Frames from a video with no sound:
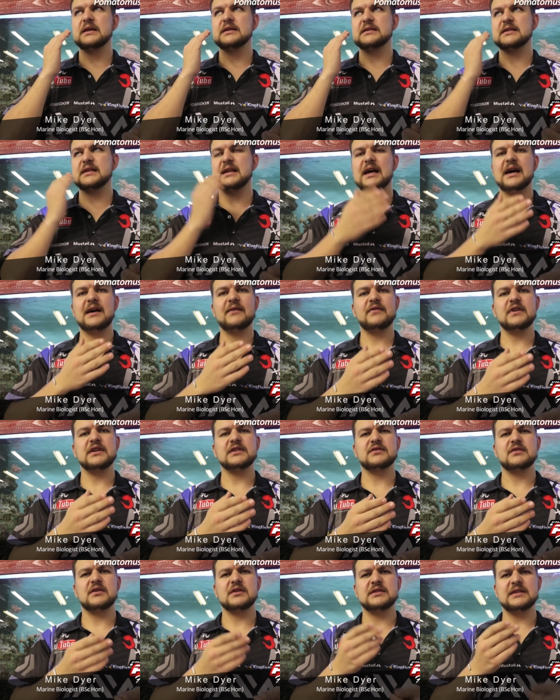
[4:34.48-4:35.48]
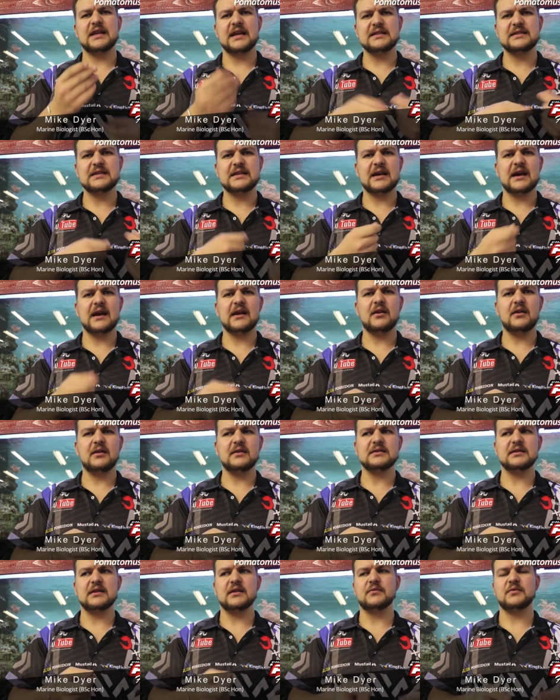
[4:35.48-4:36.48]
saliva has got an
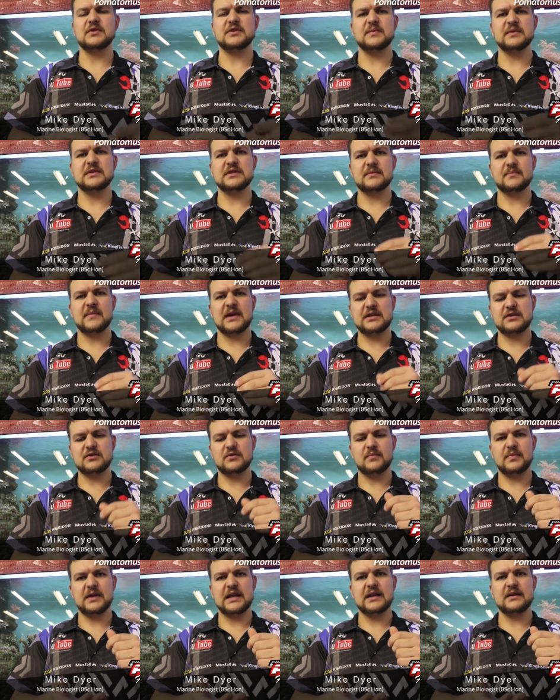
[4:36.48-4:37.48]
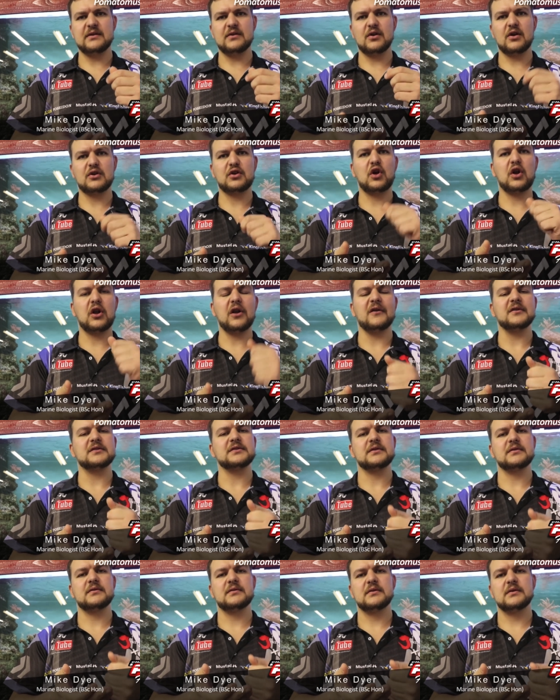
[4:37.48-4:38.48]
anticoagulant in it, which means it makes your blood not clot.
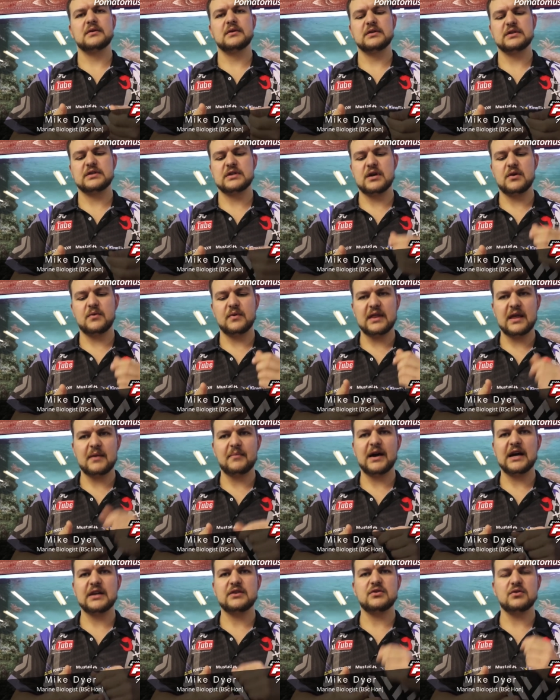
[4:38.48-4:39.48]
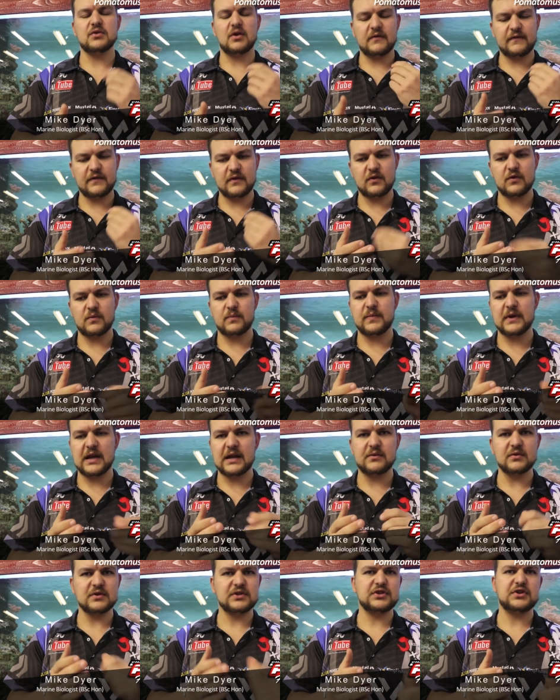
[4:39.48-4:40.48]
So when they bite you, often your
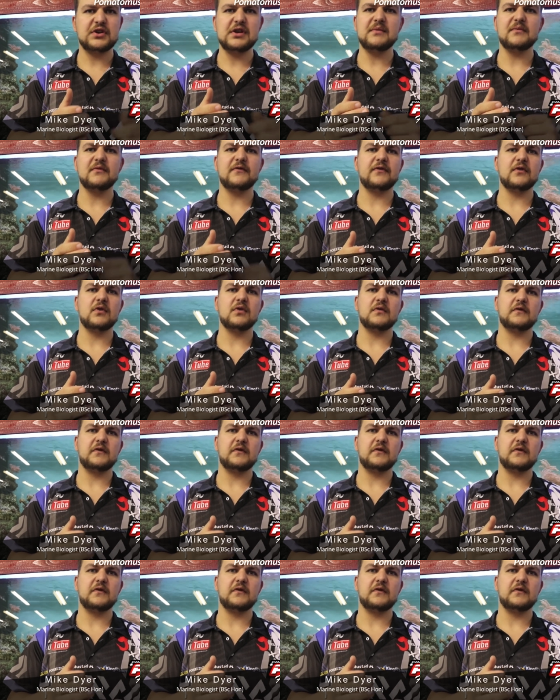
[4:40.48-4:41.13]
blood will stream for,